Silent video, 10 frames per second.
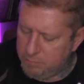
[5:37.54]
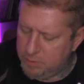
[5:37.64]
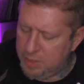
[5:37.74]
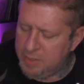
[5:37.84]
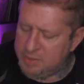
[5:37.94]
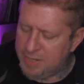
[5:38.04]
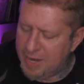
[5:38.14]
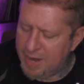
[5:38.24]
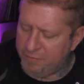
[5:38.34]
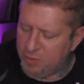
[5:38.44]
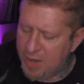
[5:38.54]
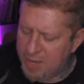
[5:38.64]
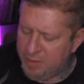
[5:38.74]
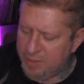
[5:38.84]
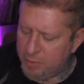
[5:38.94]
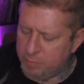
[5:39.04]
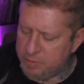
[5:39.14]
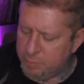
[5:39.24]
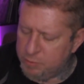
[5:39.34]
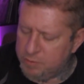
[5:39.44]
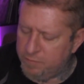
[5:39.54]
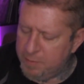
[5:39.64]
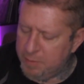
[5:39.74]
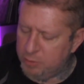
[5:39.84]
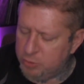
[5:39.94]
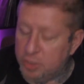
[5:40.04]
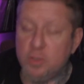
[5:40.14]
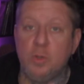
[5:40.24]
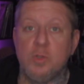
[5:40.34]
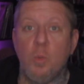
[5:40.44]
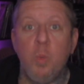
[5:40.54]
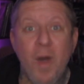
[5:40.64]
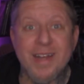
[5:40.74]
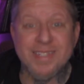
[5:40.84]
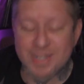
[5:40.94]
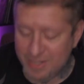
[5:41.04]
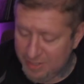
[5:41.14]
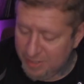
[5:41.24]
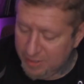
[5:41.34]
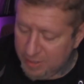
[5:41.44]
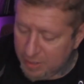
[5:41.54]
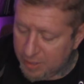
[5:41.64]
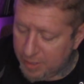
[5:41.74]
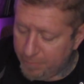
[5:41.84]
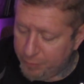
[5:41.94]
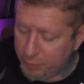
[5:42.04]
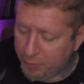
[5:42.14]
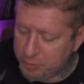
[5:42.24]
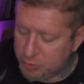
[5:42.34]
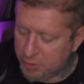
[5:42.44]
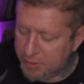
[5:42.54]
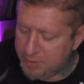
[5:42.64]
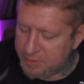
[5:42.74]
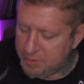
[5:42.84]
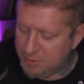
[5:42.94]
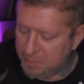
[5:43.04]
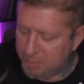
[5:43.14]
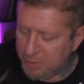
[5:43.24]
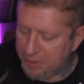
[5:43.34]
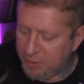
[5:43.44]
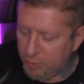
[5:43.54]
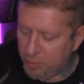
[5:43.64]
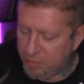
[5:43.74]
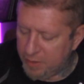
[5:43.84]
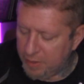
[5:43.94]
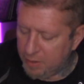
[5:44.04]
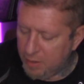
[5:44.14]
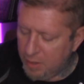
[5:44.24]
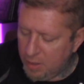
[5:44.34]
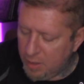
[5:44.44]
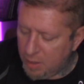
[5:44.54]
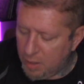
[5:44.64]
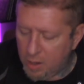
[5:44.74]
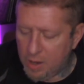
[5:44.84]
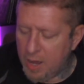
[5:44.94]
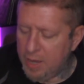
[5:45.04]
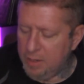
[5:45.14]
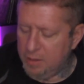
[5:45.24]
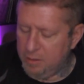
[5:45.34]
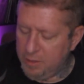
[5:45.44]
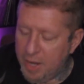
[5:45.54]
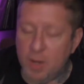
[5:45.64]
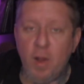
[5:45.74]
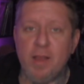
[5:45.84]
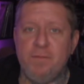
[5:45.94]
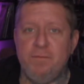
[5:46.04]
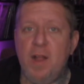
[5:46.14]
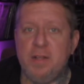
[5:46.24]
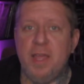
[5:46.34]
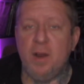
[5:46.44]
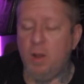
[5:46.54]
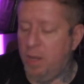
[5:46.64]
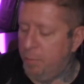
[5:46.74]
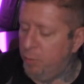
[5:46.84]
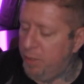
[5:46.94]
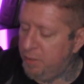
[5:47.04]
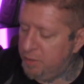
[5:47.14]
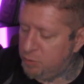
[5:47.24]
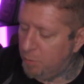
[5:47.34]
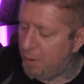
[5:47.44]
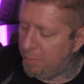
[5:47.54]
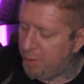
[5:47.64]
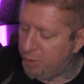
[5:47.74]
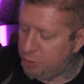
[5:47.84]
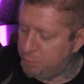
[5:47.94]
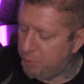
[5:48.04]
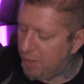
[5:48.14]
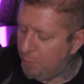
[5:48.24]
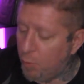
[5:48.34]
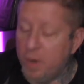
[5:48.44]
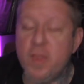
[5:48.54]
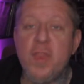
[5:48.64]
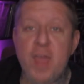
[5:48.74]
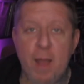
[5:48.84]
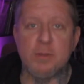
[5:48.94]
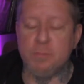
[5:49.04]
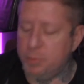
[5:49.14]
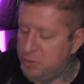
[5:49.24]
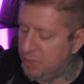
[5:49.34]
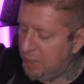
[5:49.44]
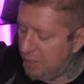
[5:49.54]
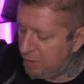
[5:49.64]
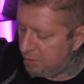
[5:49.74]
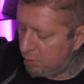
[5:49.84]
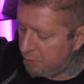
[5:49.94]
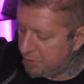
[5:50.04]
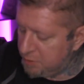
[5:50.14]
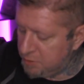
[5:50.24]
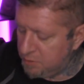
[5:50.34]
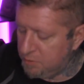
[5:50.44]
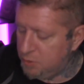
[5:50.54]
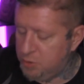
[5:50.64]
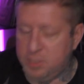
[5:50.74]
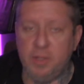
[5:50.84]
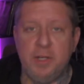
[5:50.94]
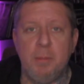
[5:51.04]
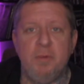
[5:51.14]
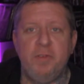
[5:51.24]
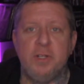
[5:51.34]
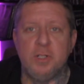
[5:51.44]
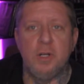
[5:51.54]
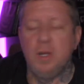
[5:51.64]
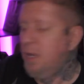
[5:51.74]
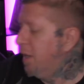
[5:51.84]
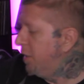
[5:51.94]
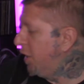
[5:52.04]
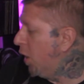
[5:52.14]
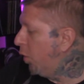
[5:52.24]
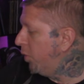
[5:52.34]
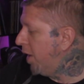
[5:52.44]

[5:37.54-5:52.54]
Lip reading: resembles female genitals. What? The creature is the bunny killer thing. All right, I know I f***ed that all up reading it, so my apologies, but I'm 1,000% in on this silly double feature. Yo,